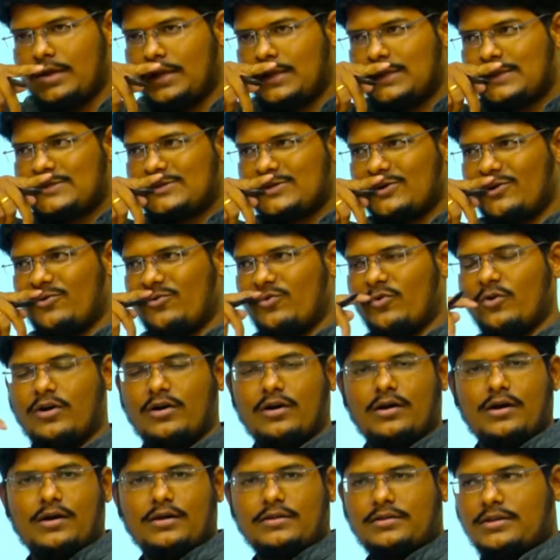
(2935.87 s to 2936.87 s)

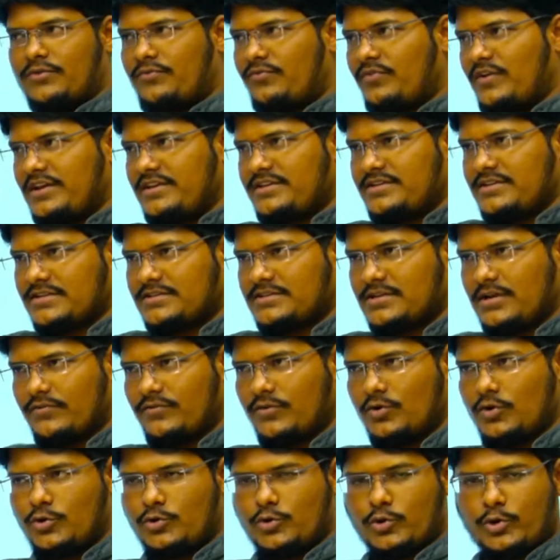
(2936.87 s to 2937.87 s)
So the features of
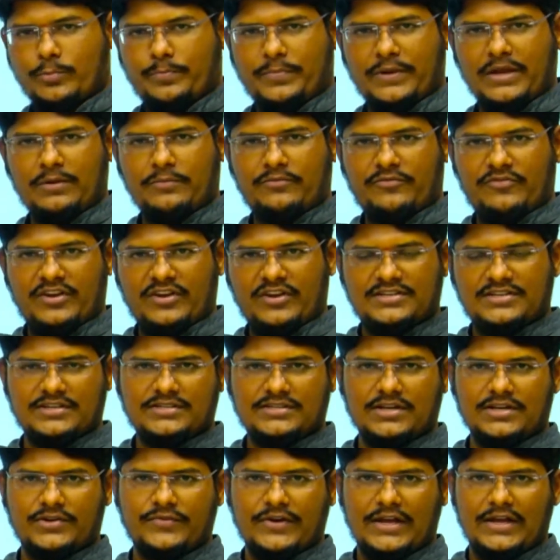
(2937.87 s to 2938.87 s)
eutrophic, features
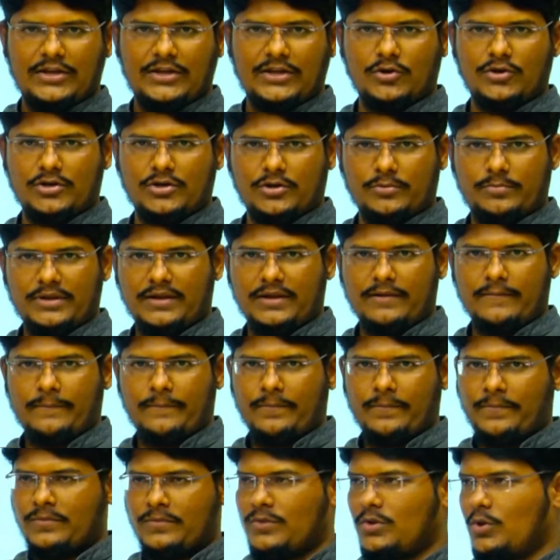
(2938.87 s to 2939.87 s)
of oligotrophic.
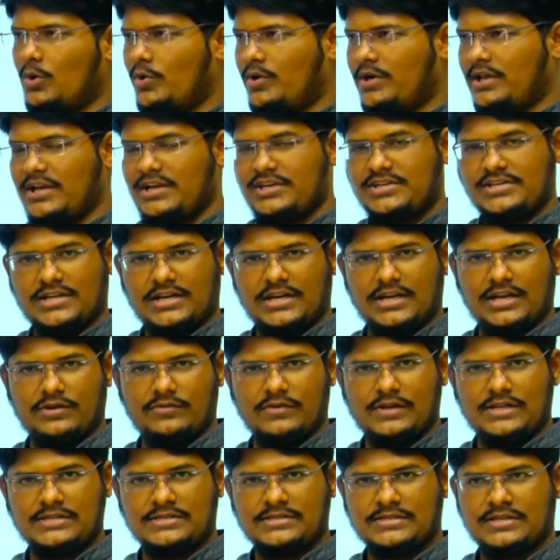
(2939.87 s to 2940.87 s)
Nutrition
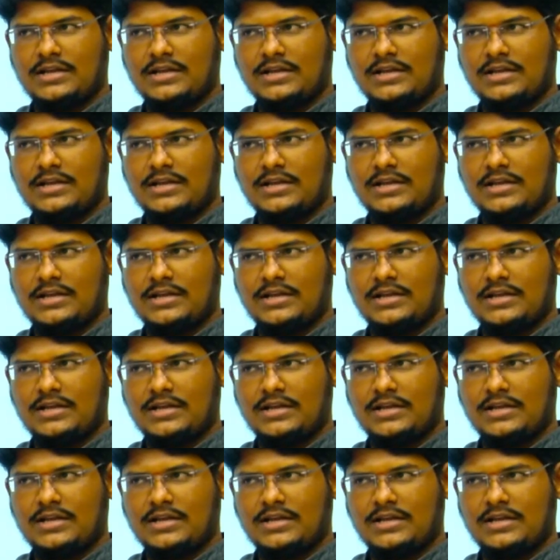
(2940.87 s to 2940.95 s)
levels,